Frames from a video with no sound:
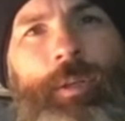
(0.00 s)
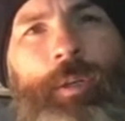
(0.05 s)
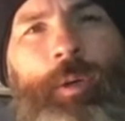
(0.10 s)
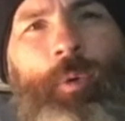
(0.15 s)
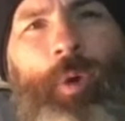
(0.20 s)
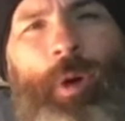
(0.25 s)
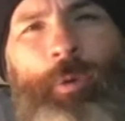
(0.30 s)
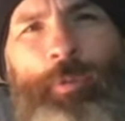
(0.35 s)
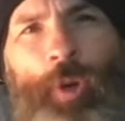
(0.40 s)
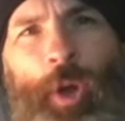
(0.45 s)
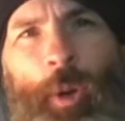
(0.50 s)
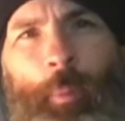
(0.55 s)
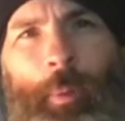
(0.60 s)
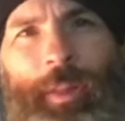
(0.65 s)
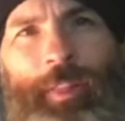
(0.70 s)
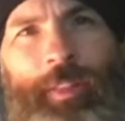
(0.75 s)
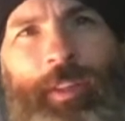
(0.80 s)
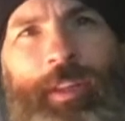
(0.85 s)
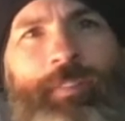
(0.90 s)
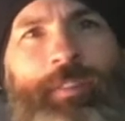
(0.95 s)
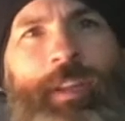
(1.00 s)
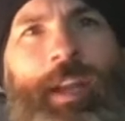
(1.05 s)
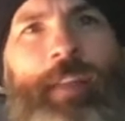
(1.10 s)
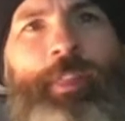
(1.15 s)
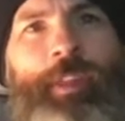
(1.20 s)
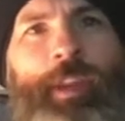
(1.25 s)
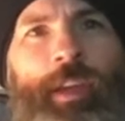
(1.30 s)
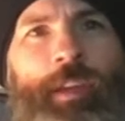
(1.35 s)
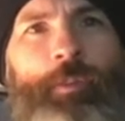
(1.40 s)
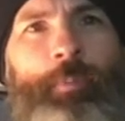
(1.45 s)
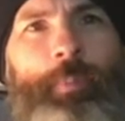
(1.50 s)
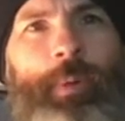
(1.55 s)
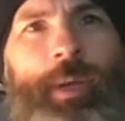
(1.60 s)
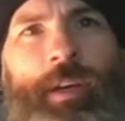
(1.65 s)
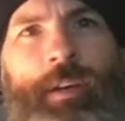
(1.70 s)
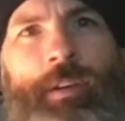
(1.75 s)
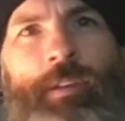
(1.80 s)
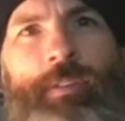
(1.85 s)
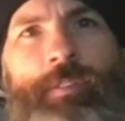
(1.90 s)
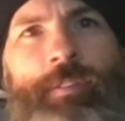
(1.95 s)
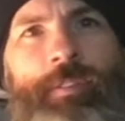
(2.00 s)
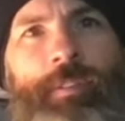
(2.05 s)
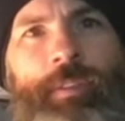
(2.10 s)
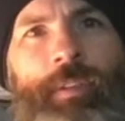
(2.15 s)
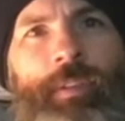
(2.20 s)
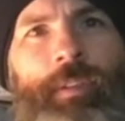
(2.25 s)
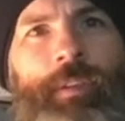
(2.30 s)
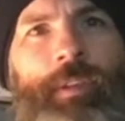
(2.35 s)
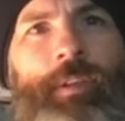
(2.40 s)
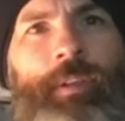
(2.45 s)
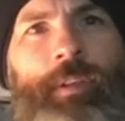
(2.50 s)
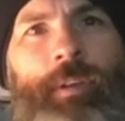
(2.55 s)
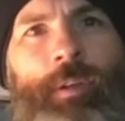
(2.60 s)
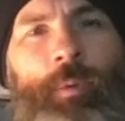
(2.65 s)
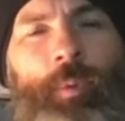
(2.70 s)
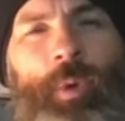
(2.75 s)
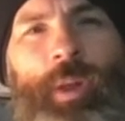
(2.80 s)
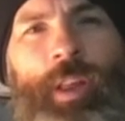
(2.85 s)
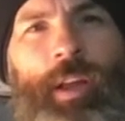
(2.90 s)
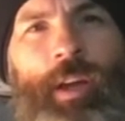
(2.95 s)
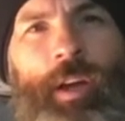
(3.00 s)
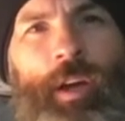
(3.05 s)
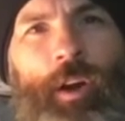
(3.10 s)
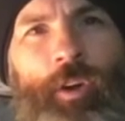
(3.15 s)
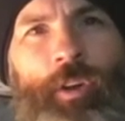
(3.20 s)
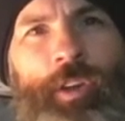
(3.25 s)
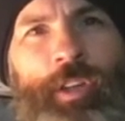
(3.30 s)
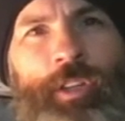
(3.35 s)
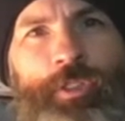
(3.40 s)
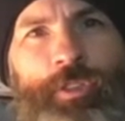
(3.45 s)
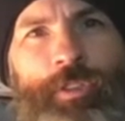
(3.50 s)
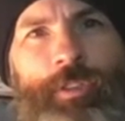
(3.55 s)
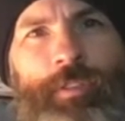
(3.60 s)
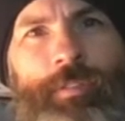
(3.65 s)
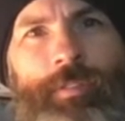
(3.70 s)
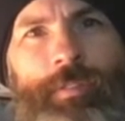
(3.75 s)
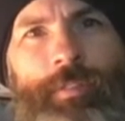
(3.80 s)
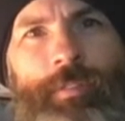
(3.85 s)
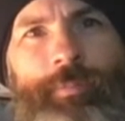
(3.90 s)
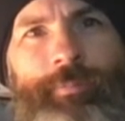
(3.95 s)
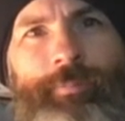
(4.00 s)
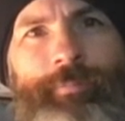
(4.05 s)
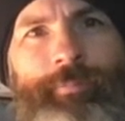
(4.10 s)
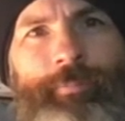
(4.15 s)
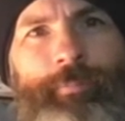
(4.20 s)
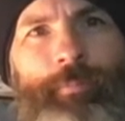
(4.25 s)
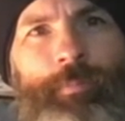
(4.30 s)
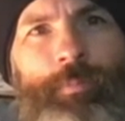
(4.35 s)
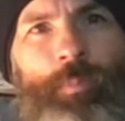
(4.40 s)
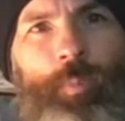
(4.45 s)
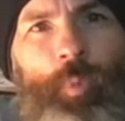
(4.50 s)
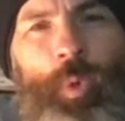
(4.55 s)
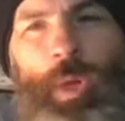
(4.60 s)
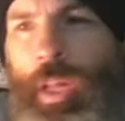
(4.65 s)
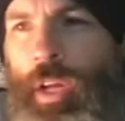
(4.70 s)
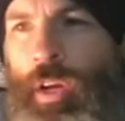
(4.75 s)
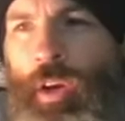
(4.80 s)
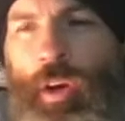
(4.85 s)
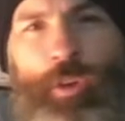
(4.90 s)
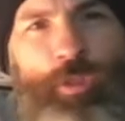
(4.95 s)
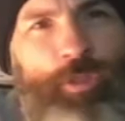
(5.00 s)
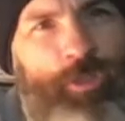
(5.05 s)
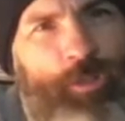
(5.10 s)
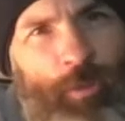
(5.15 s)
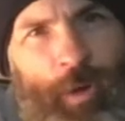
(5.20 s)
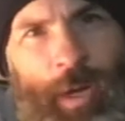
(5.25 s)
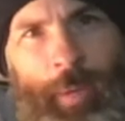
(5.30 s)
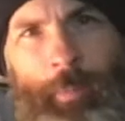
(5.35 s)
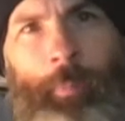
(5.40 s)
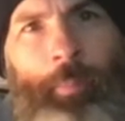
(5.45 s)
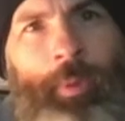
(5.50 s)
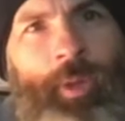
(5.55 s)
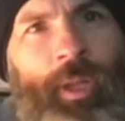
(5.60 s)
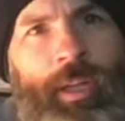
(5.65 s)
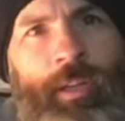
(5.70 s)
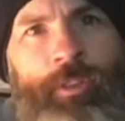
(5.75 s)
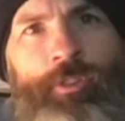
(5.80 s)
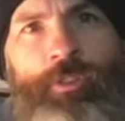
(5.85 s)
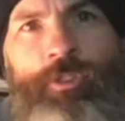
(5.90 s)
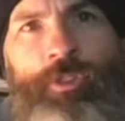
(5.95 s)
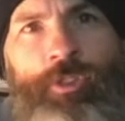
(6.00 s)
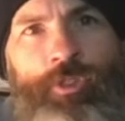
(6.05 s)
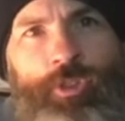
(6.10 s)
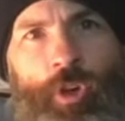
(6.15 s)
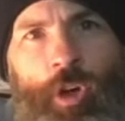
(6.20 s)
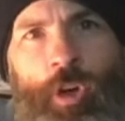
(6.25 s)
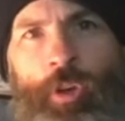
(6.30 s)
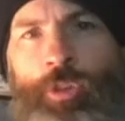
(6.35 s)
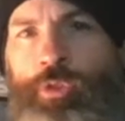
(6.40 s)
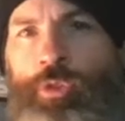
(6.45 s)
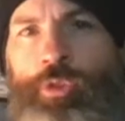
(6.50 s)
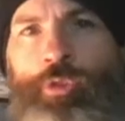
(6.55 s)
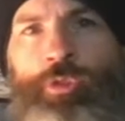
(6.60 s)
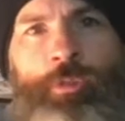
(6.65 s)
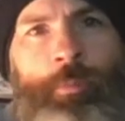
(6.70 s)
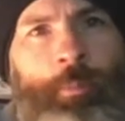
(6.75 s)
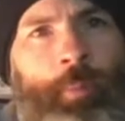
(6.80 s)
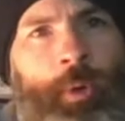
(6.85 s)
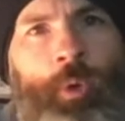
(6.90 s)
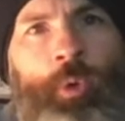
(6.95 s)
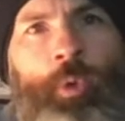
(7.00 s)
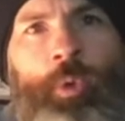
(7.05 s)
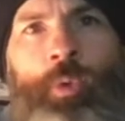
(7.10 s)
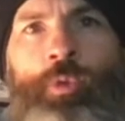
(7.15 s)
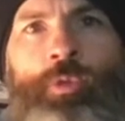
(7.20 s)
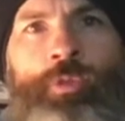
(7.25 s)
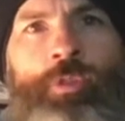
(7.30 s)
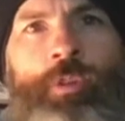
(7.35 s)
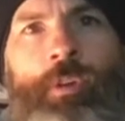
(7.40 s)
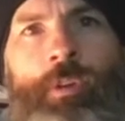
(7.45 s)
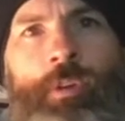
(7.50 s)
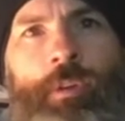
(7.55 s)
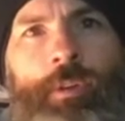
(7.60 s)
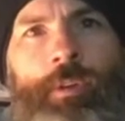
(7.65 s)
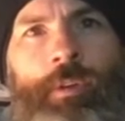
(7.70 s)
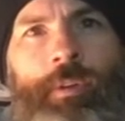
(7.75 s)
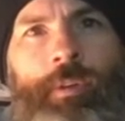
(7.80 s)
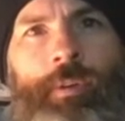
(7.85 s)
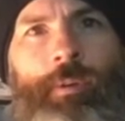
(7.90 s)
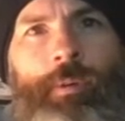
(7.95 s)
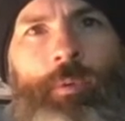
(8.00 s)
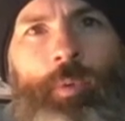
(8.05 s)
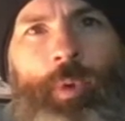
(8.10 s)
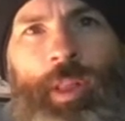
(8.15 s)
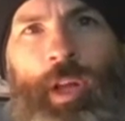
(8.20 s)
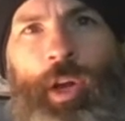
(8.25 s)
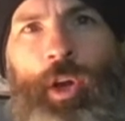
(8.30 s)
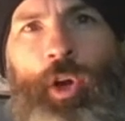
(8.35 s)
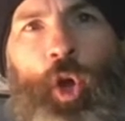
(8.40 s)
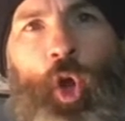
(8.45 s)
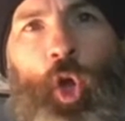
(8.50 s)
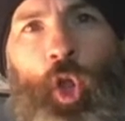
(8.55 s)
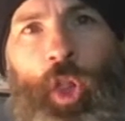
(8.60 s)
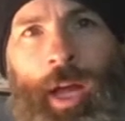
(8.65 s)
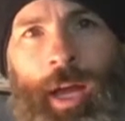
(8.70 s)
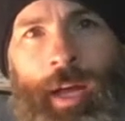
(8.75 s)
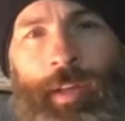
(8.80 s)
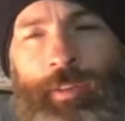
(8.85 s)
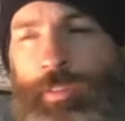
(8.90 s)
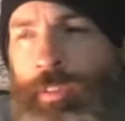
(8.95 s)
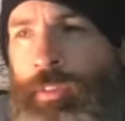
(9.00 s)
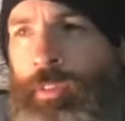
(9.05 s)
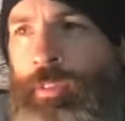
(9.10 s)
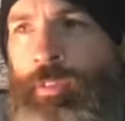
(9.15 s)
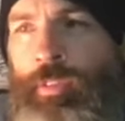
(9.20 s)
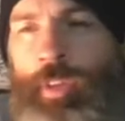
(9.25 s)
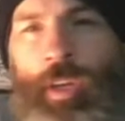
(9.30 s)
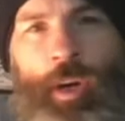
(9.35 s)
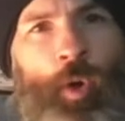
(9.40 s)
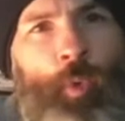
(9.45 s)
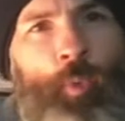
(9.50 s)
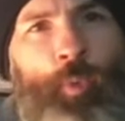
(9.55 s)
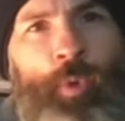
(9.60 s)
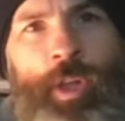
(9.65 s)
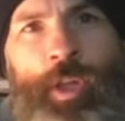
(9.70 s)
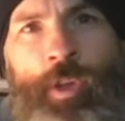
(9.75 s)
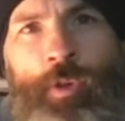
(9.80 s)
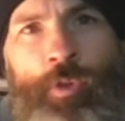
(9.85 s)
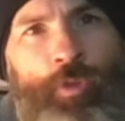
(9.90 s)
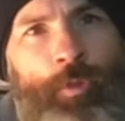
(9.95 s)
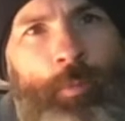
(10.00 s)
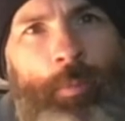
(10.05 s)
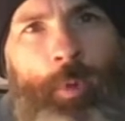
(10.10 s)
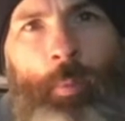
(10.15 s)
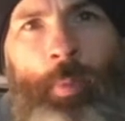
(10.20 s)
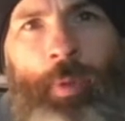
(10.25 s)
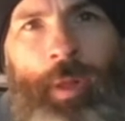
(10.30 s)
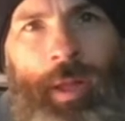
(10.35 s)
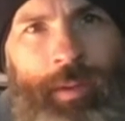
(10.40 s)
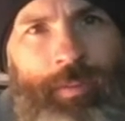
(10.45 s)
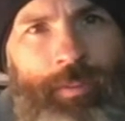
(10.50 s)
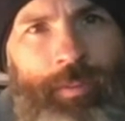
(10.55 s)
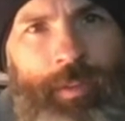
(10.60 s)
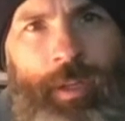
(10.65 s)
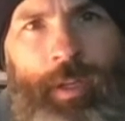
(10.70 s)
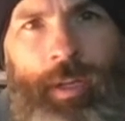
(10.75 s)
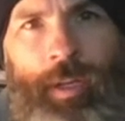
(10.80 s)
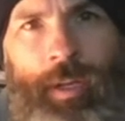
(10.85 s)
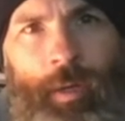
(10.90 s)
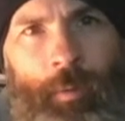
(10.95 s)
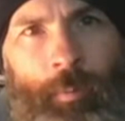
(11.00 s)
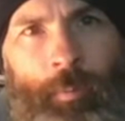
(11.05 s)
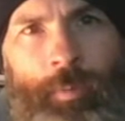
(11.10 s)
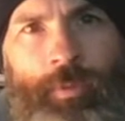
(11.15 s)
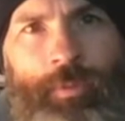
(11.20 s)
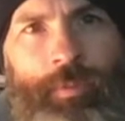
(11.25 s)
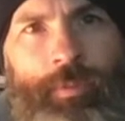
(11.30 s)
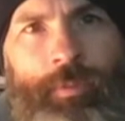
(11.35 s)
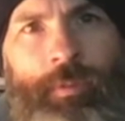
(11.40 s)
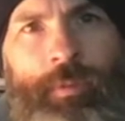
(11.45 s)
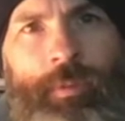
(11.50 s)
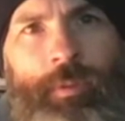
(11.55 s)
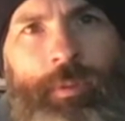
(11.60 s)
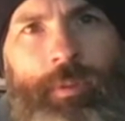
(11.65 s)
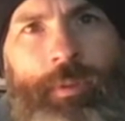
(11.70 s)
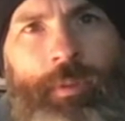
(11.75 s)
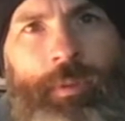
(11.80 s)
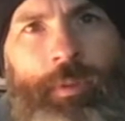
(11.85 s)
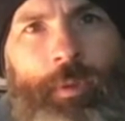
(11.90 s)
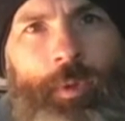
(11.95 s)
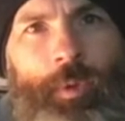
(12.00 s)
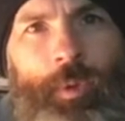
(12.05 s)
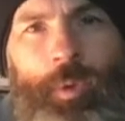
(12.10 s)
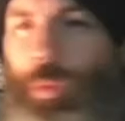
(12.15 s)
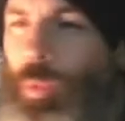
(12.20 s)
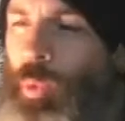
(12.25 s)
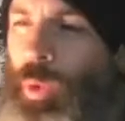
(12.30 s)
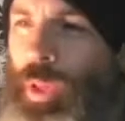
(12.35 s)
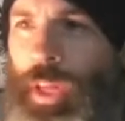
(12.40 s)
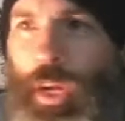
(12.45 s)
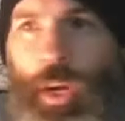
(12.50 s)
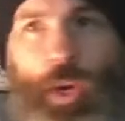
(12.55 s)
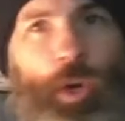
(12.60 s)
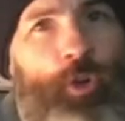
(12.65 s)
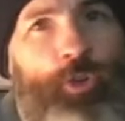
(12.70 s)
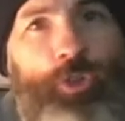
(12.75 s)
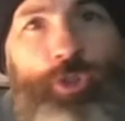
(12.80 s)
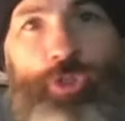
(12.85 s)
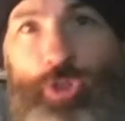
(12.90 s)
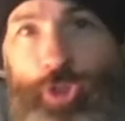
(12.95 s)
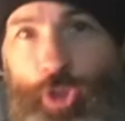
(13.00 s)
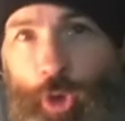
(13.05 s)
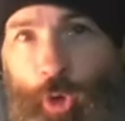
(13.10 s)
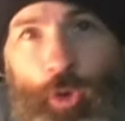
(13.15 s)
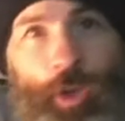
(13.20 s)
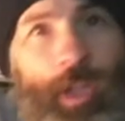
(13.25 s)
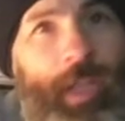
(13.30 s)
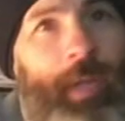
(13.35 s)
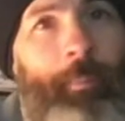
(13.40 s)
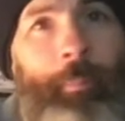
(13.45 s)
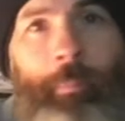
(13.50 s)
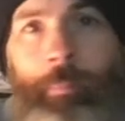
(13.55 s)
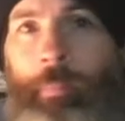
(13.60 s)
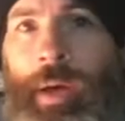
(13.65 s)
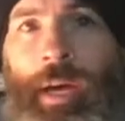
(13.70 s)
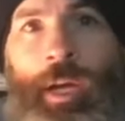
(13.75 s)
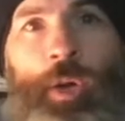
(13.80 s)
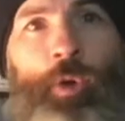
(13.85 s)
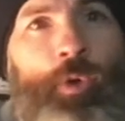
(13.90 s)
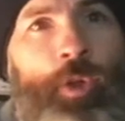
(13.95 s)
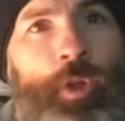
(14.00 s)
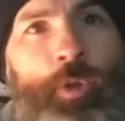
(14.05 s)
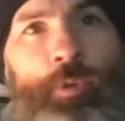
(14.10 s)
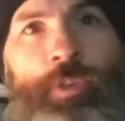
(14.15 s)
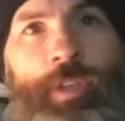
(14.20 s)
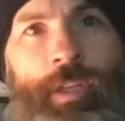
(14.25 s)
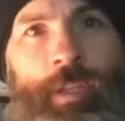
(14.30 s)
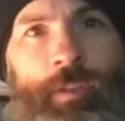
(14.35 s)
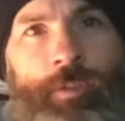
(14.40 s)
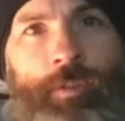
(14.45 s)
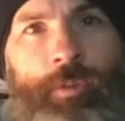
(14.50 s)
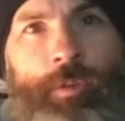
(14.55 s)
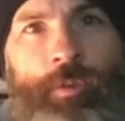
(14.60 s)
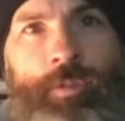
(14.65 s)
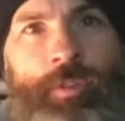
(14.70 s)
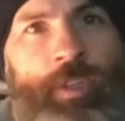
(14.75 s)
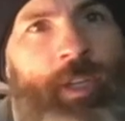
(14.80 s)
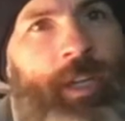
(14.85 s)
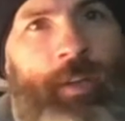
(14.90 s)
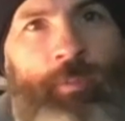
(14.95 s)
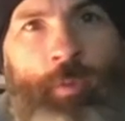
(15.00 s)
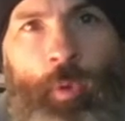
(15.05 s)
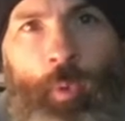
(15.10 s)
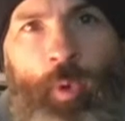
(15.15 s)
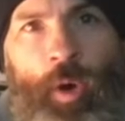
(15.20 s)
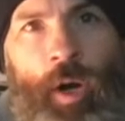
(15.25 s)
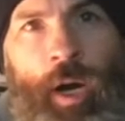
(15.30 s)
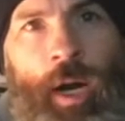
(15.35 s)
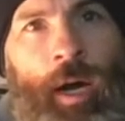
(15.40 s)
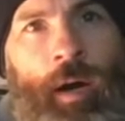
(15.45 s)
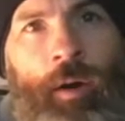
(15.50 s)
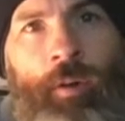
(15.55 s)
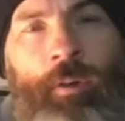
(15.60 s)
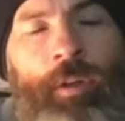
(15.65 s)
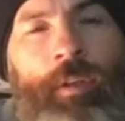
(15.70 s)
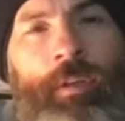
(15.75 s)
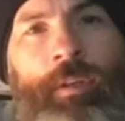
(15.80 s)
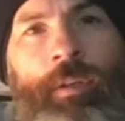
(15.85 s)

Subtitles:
Well, I thought about this, and I think it's because we like our dishes. We like our ceramic plates and saucers and bowls. We like our glasses and our reusable plastic cups. We like our sturdy metal utensils that never wear out,